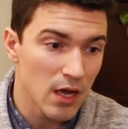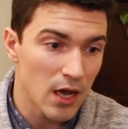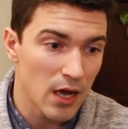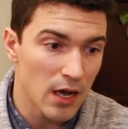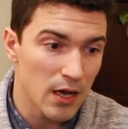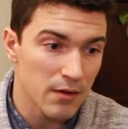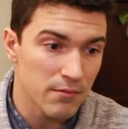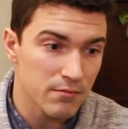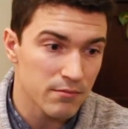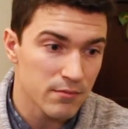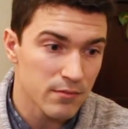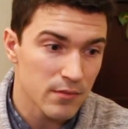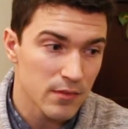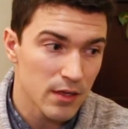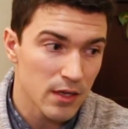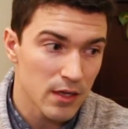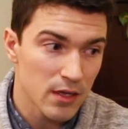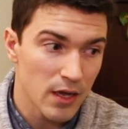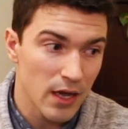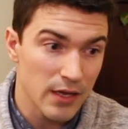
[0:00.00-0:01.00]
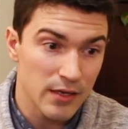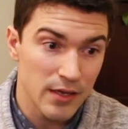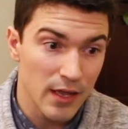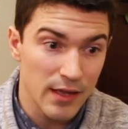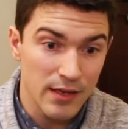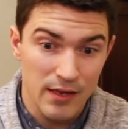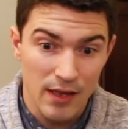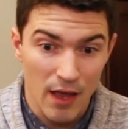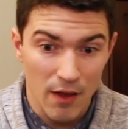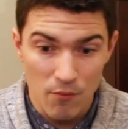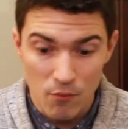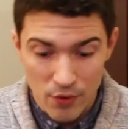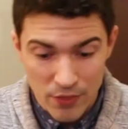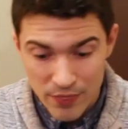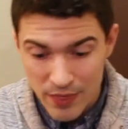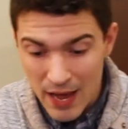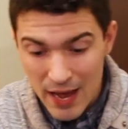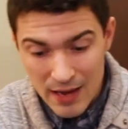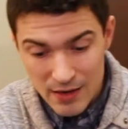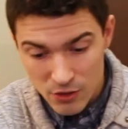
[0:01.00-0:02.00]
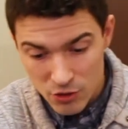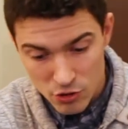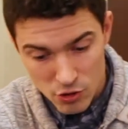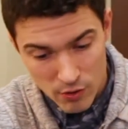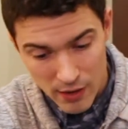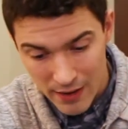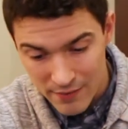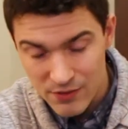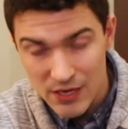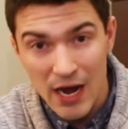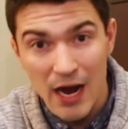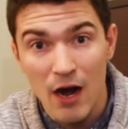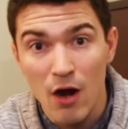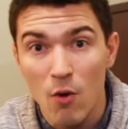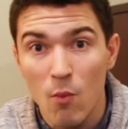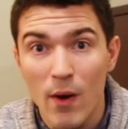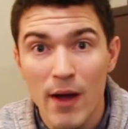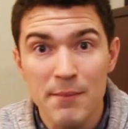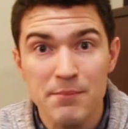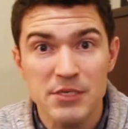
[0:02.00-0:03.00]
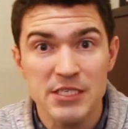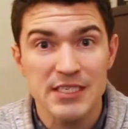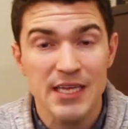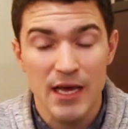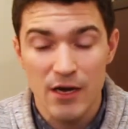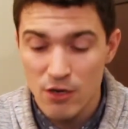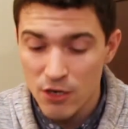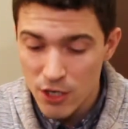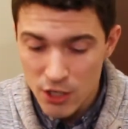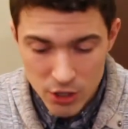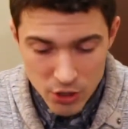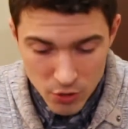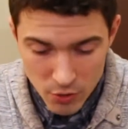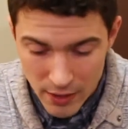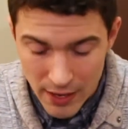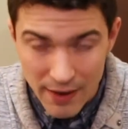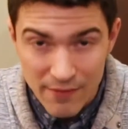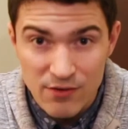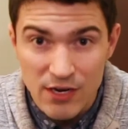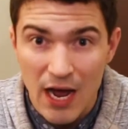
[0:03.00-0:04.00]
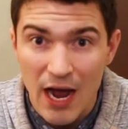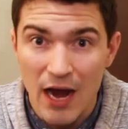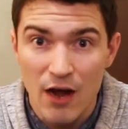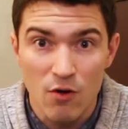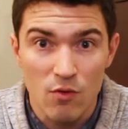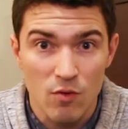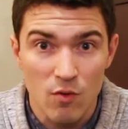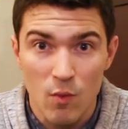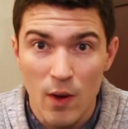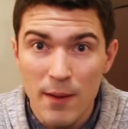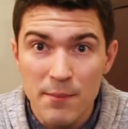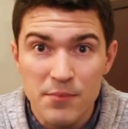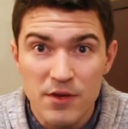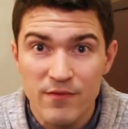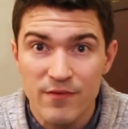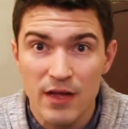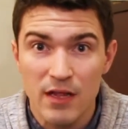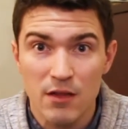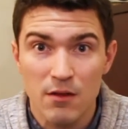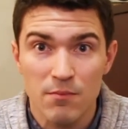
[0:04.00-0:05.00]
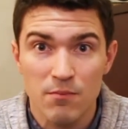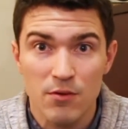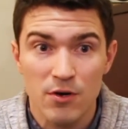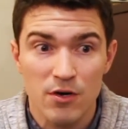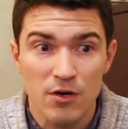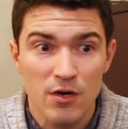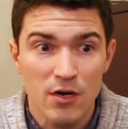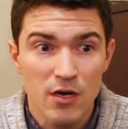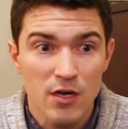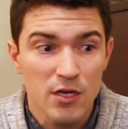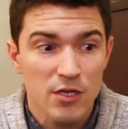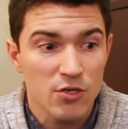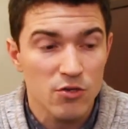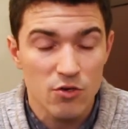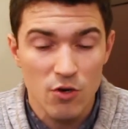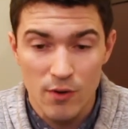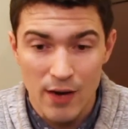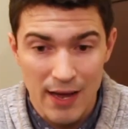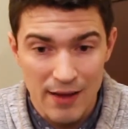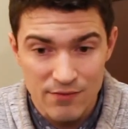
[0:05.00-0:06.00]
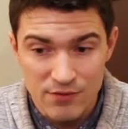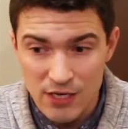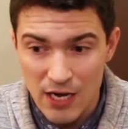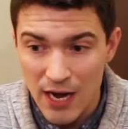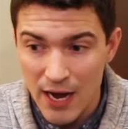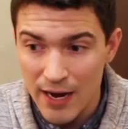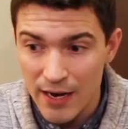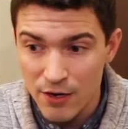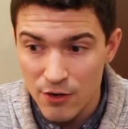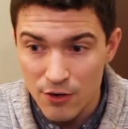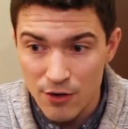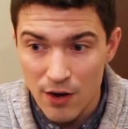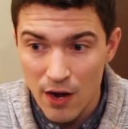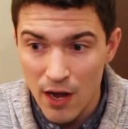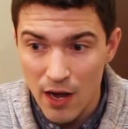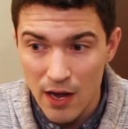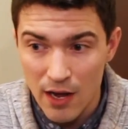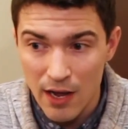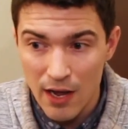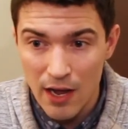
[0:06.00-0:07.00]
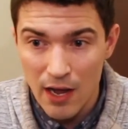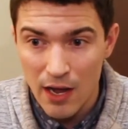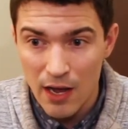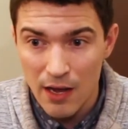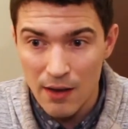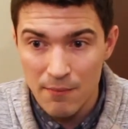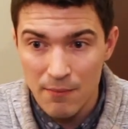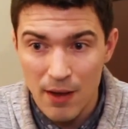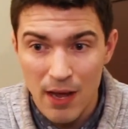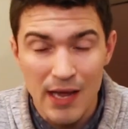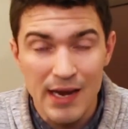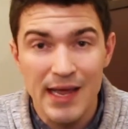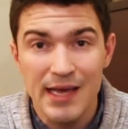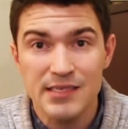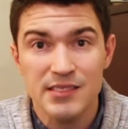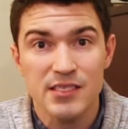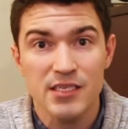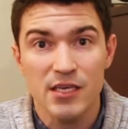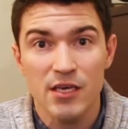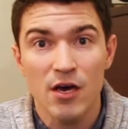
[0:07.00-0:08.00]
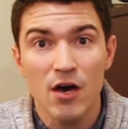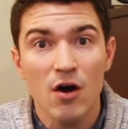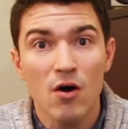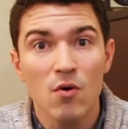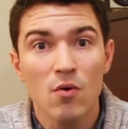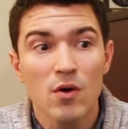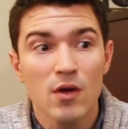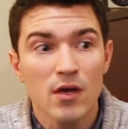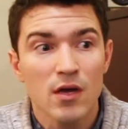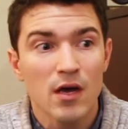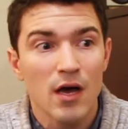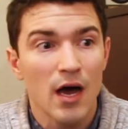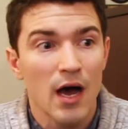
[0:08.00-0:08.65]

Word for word: Um, and, and, and with that, you don't have to hire a web designer, you don't have to hire a web developer, you don't have to hire uh, um, an SEO.